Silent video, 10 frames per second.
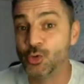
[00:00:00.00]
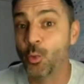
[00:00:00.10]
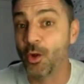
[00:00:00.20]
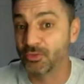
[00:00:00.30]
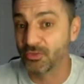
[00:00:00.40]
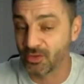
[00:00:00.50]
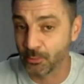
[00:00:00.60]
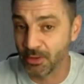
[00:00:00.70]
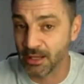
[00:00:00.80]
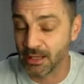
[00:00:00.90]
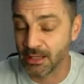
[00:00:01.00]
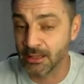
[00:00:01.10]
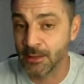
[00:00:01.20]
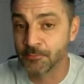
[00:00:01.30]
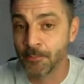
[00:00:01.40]
you want to
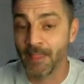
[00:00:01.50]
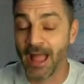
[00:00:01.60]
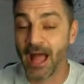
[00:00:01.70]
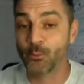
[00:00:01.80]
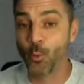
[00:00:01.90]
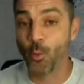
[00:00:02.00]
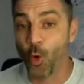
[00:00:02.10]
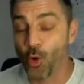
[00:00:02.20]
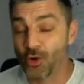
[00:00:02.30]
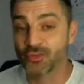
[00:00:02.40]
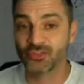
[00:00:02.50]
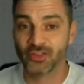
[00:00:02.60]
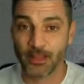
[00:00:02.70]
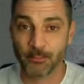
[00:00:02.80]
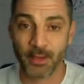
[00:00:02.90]
be and walk the
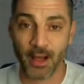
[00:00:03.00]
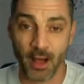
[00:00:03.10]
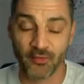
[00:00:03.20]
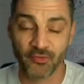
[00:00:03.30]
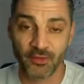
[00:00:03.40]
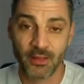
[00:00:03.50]
same path.